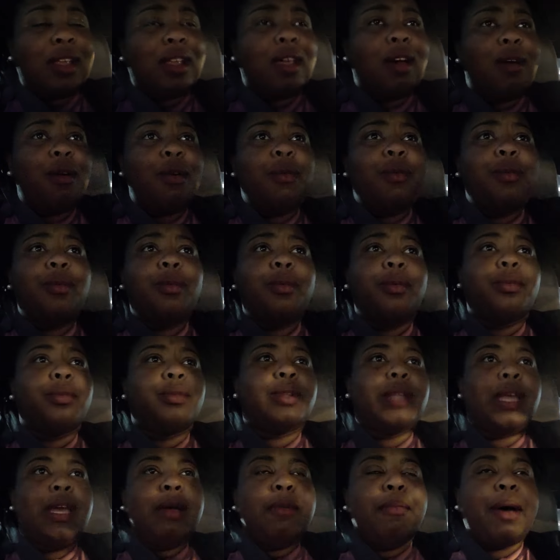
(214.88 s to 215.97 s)
hello.
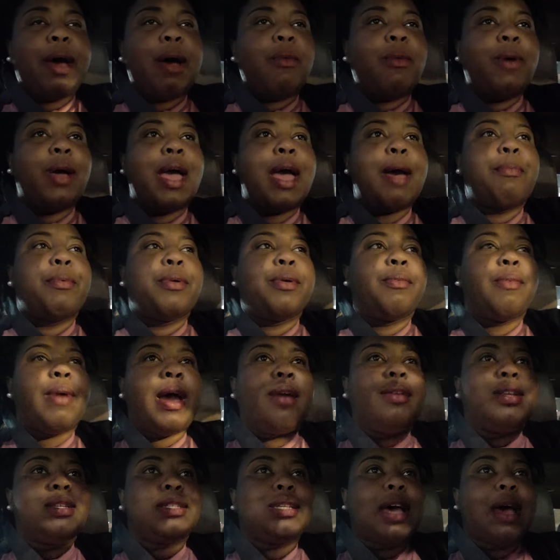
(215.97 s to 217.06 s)
Think about what happened
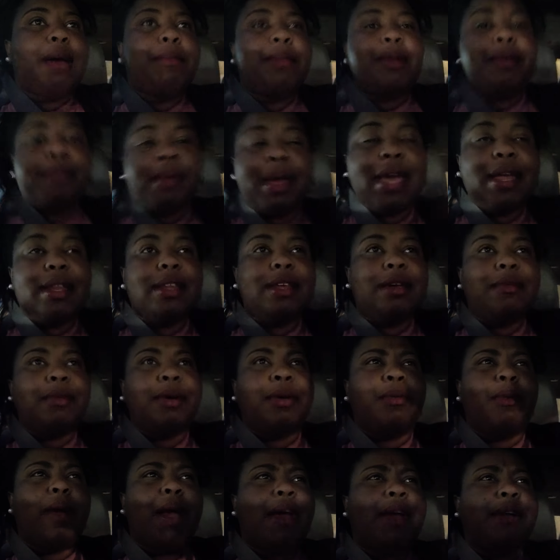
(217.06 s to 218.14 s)
around the time of the
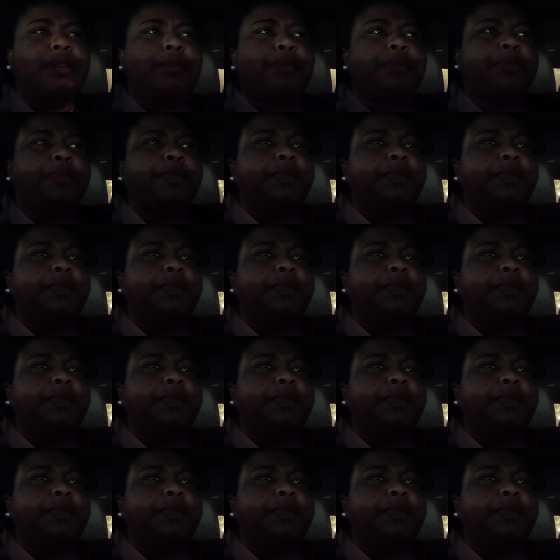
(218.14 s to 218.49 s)
pandemic, right?